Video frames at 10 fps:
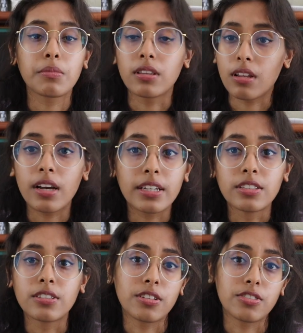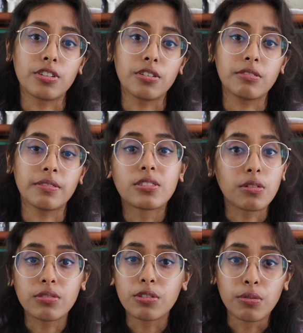them a lot easier to chew.
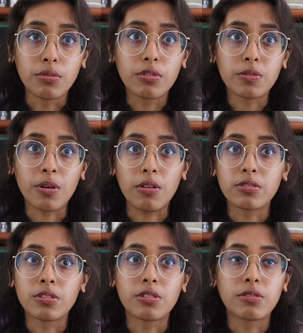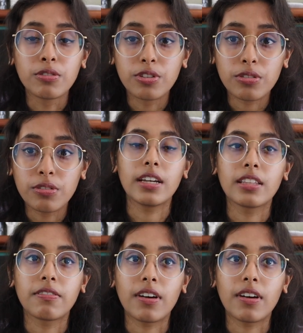Stone tools were also crucial in the